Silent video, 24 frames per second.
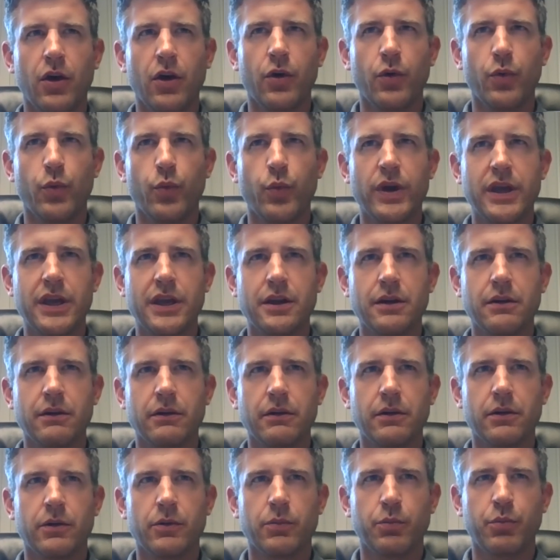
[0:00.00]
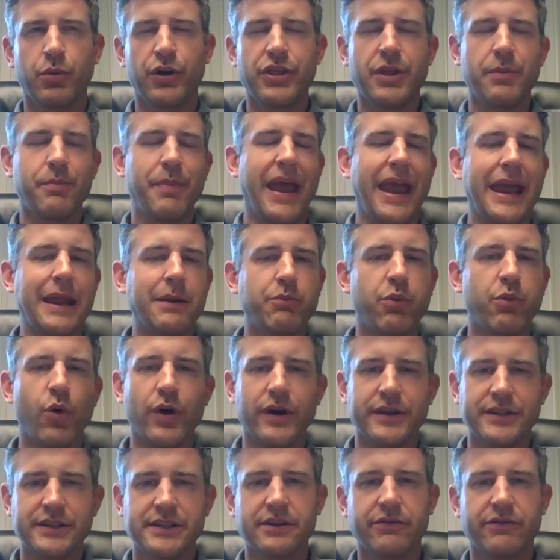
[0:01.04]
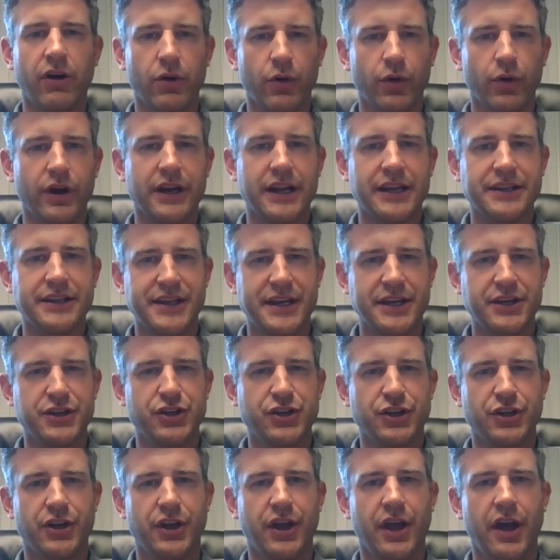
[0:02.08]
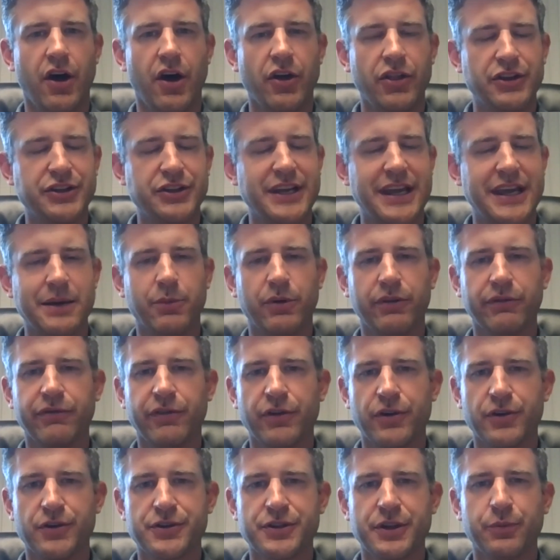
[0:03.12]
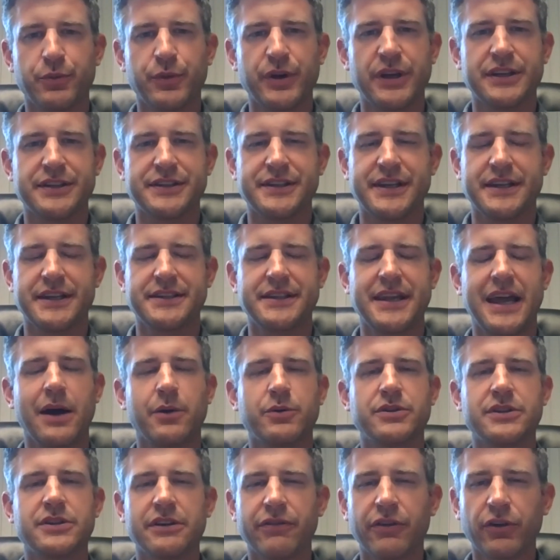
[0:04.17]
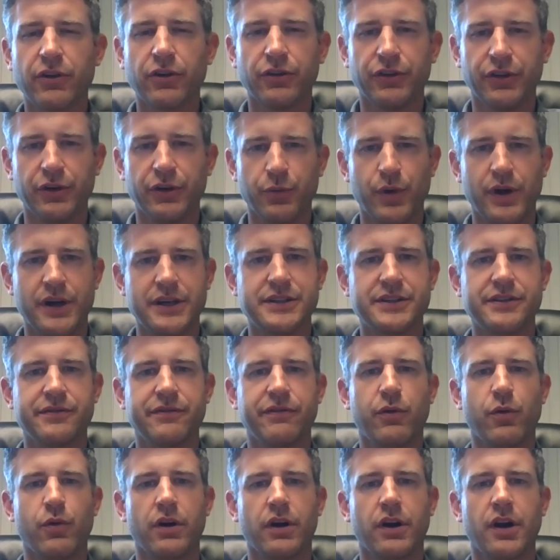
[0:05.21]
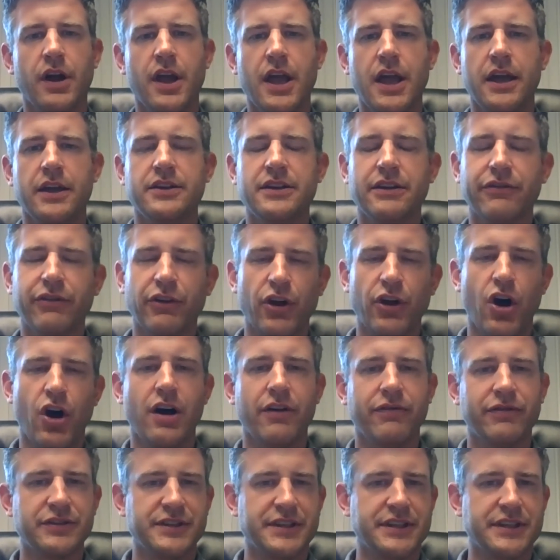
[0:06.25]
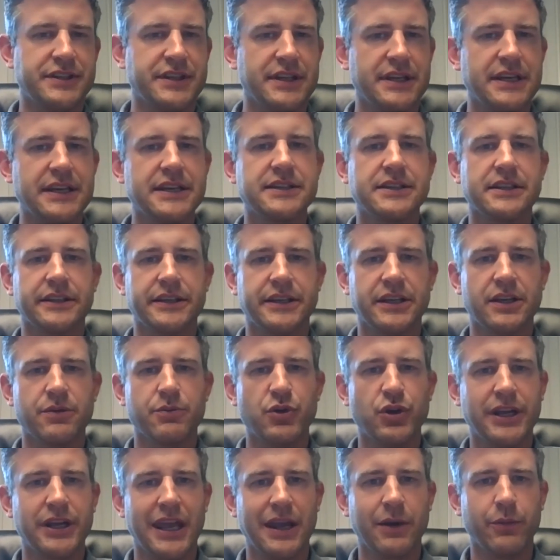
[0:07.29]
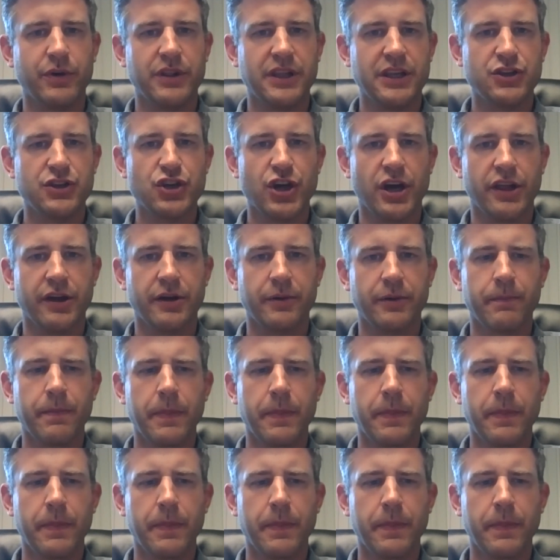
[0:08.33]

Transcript: we put the pain points of our organization on the table first, and we assessed how difficult it was for different offices to easily communicate with each other.